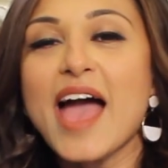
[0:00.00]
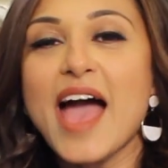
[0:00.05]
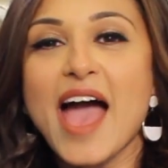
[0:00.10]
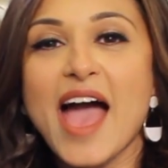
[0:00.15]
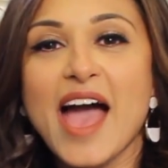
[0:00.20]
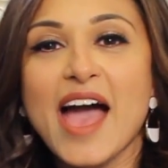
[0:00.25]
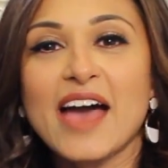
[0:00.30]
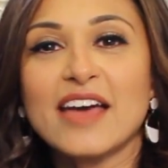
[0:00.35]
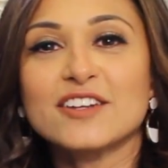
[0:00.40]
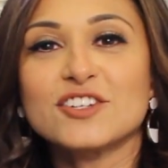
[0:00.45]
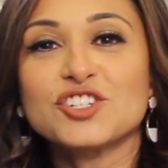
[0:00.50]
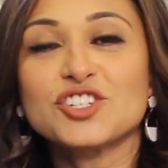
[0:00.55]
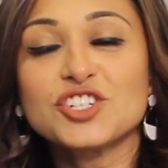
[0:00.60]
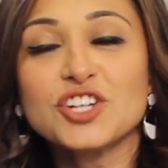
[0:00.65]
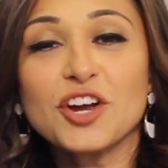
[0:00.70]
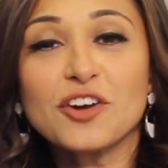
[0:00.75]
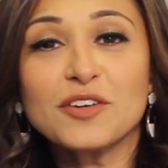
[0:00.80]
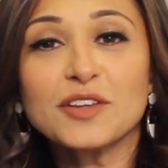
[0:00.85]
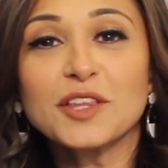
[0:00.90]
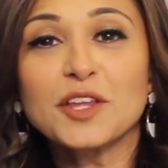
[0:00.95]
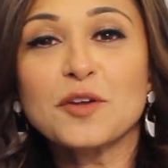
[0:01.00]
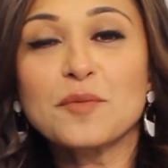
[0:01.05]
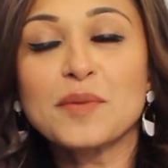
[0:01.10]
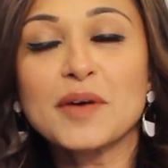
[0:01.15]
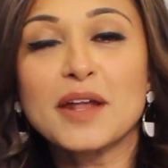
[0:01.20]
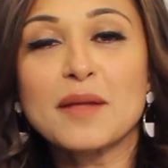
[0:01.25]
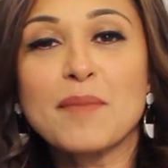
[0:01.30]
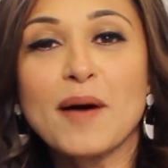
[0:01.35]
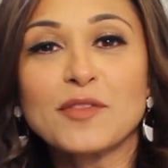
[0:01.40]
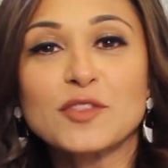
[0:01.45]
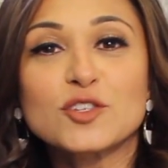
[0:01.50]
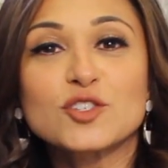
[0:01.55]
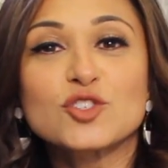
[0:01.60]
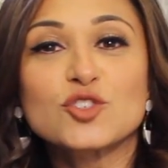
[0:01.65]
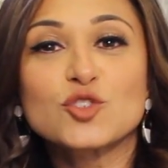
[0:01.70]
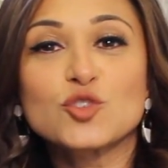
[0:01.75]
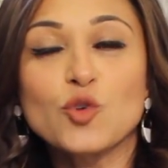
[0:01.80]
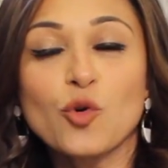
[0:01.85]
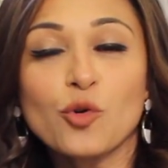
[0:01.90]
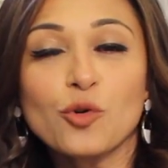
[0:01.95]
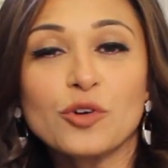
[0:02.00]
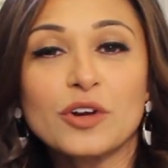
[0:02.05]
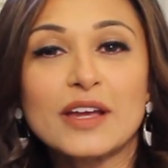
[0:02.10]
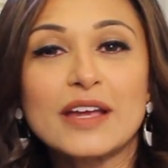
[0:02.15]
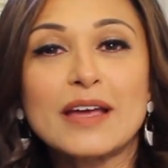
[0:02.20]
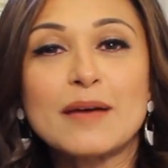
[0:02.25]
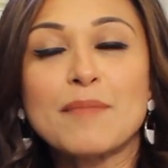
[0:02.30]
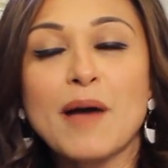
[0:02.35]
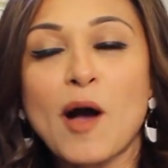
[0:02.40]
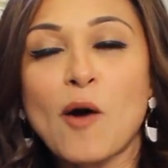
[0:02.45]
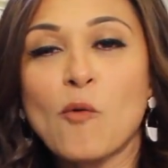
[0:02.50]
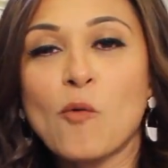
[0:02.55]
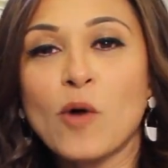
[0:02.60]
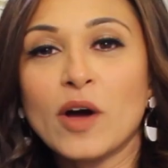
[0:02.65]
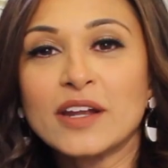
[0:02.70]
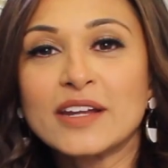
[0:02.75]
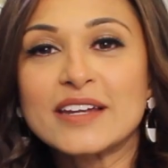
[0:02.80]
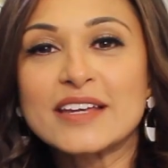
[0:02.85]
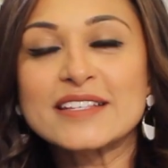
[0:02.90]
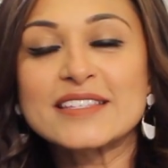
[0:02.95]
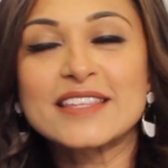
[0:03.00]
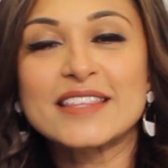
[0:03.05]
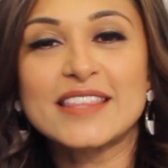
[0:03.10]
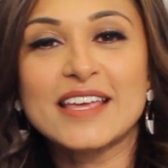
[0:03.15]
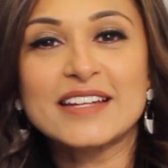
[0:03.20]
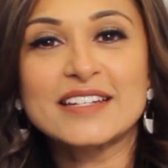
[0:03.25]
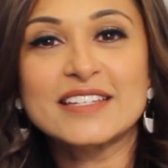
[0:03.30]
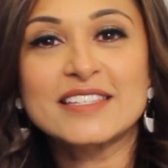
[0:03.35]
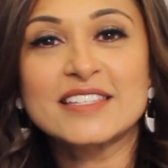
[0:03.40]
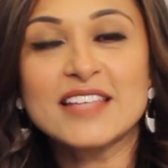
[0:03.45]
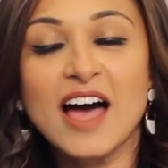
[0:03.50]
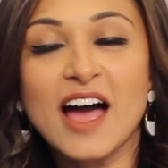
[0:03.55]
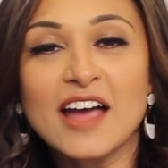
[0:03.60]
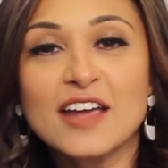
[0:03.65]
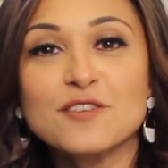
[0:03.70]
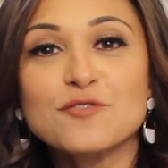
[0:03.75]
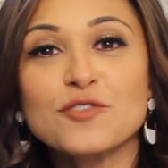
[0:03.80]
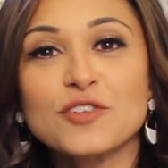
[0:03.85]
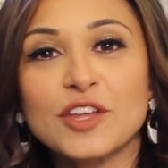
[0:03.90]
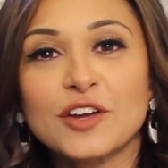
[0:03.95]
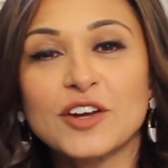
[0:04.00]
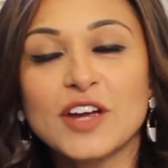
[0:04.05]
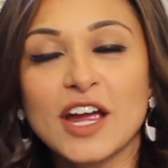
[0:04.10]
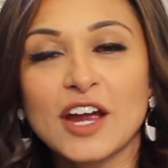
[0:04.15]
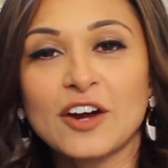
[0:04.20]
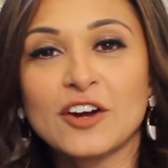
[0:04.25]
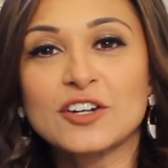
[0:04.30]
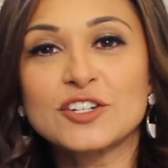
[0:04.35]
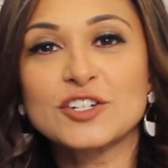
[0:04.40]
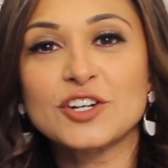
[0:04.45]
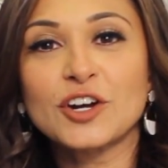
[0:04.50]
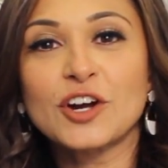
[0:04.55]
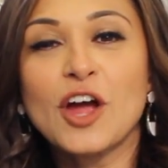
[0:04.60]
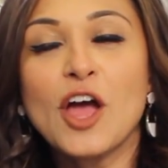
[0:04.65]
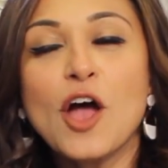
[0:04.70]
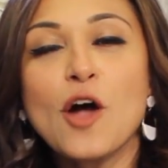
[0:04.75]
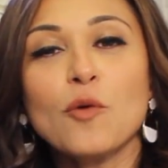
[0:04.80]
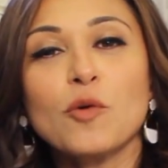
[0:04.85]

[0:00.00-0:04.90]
and share a little bit about the story, about what it is that they designed for their character,